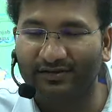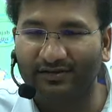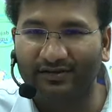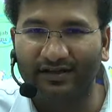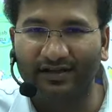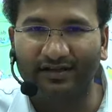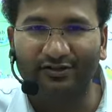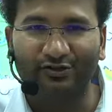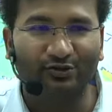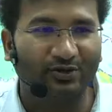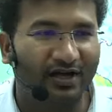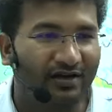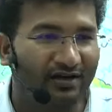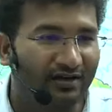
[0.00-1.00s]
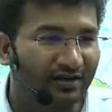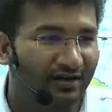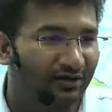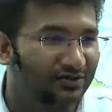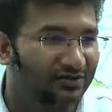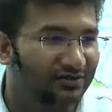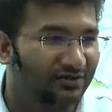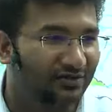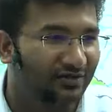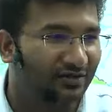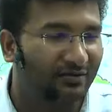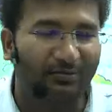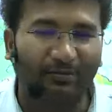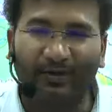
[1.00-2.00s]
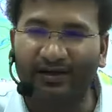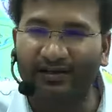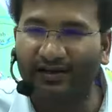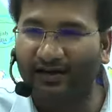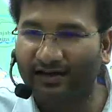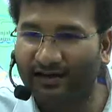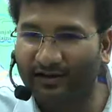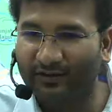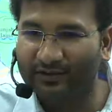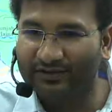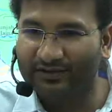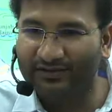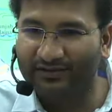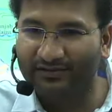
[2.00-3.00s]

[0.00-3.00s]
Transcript: Junagadh House, Patiala House.